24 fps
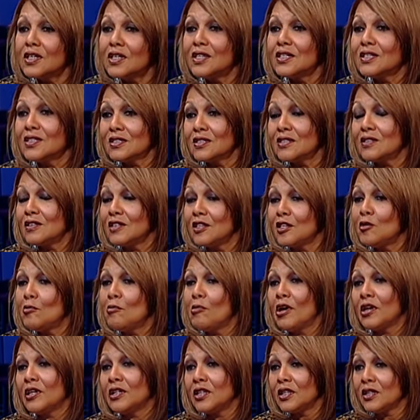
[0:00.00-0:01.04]
is the
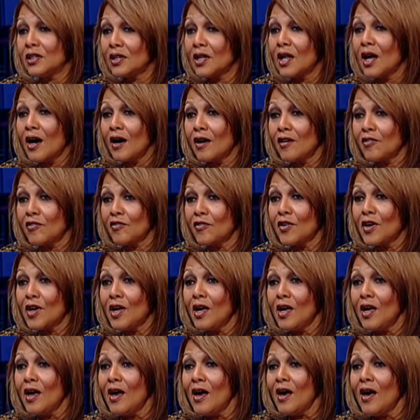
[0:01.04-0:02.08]
abundant life. Yes,
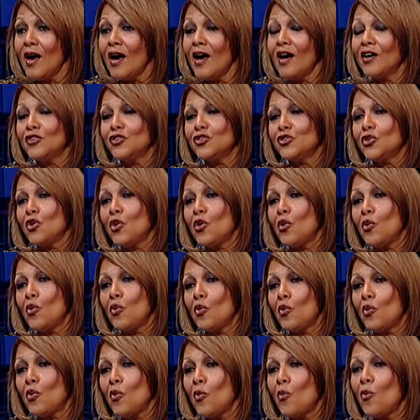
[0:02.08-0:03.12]
it is. And
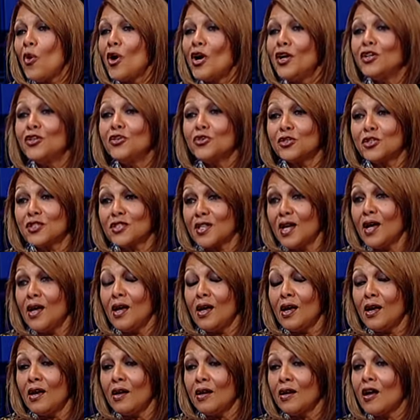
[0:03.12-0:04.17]
so what you're
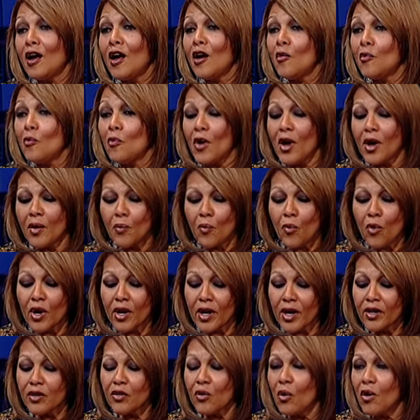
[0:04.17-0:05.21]
saying and, mm-hmm. and what
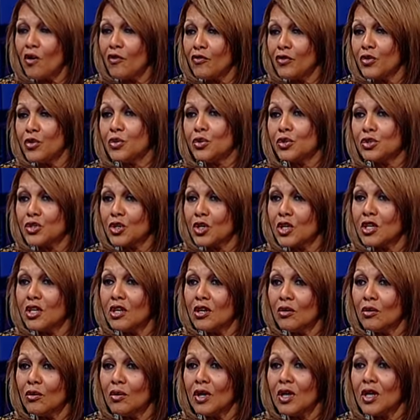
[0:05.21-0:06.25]
I know our viewers are
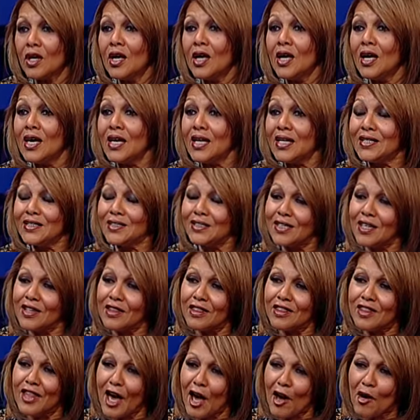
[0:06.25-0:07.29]
hearing mm-hmm. is
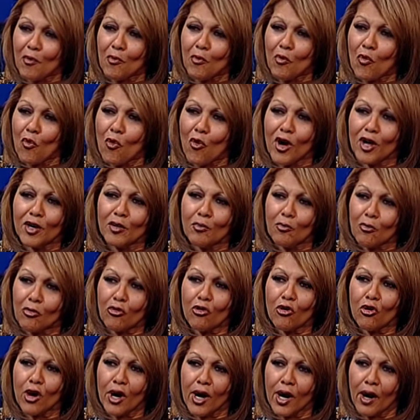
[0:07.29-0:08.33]
that that one
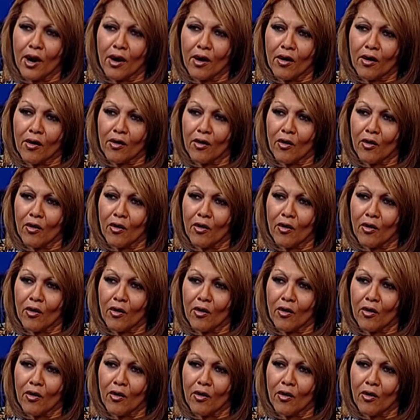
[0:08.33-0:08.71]
prayer